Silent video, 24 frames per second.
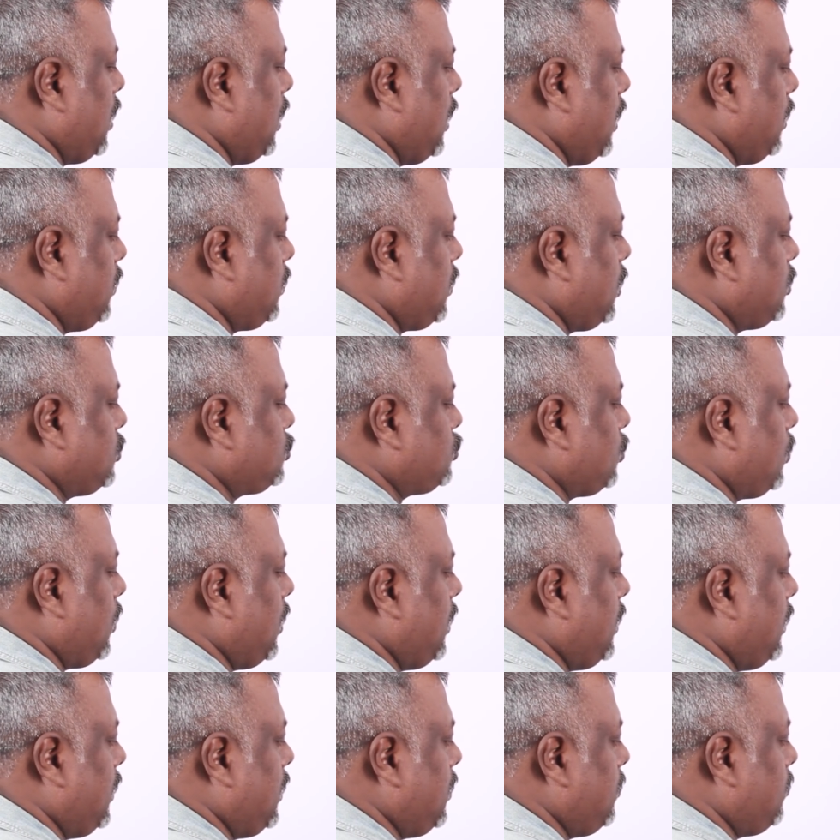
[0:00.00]
and you can show a
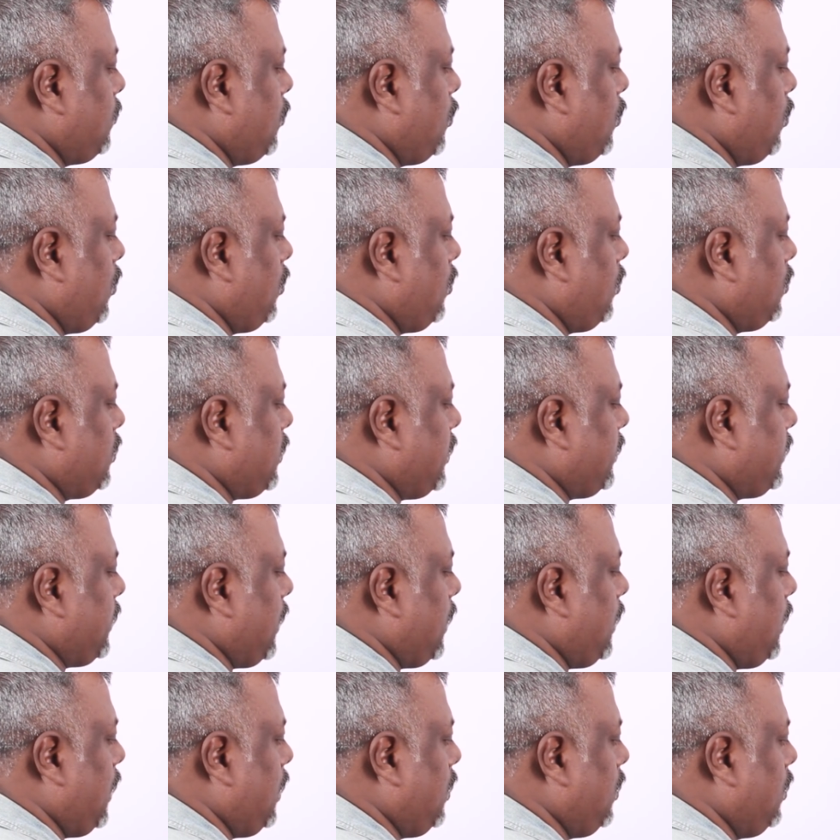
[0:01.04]
little more
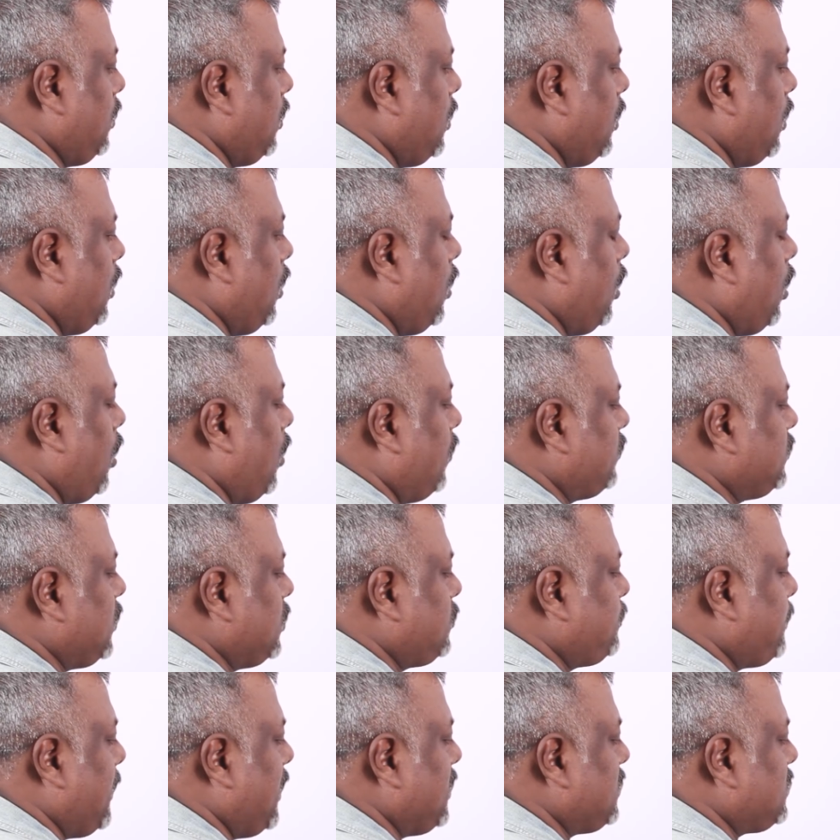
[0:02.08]
detailing of
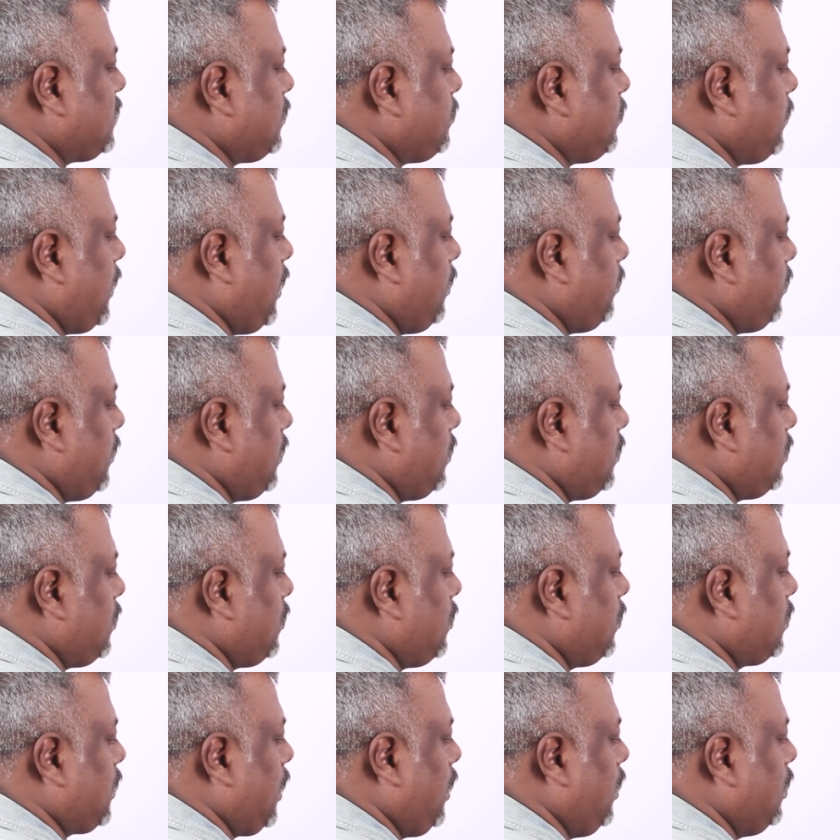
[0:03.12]
this person maybe,
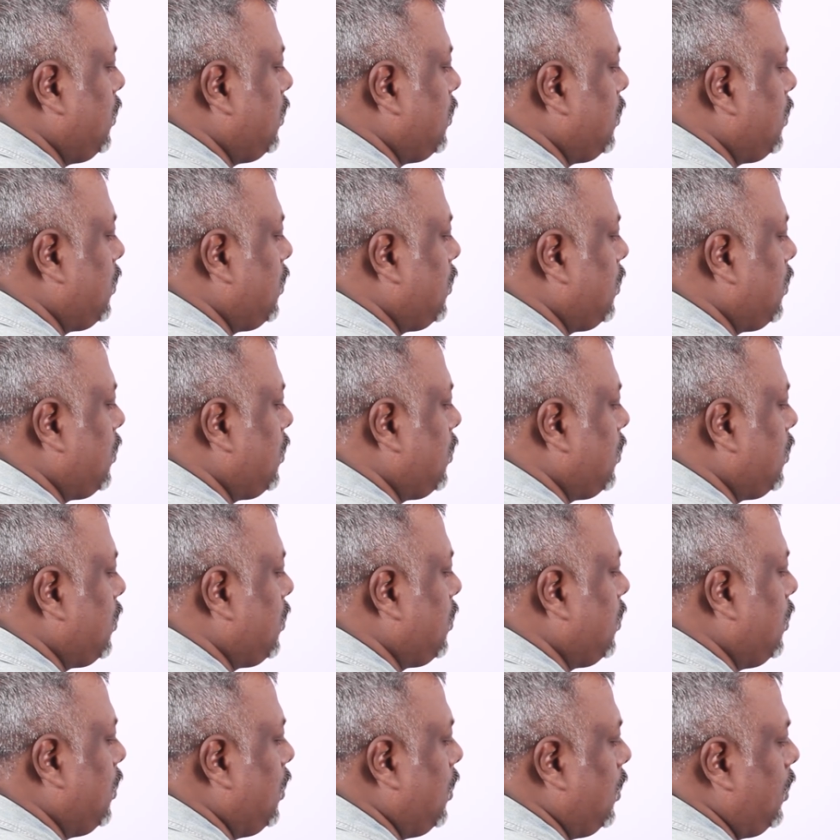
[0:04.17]
okay.
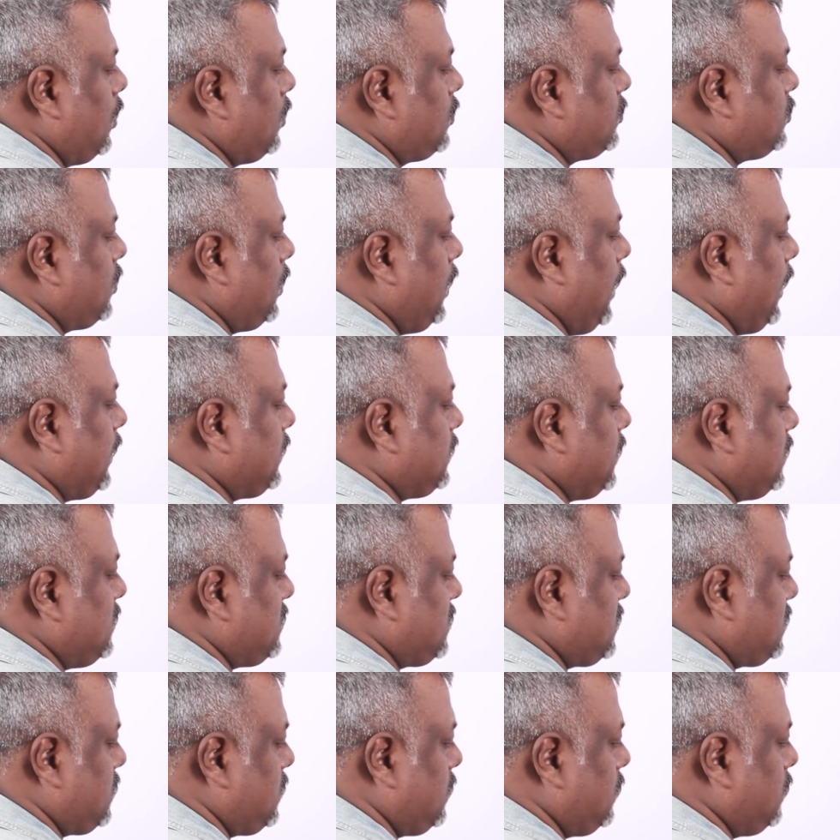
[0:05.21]
So like
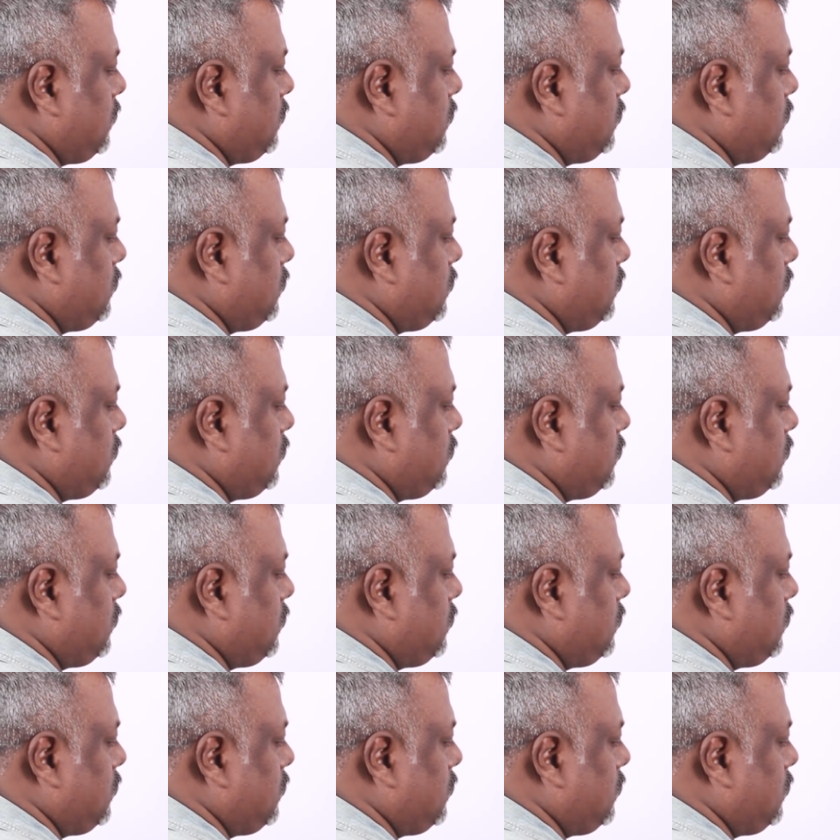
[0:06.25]
this.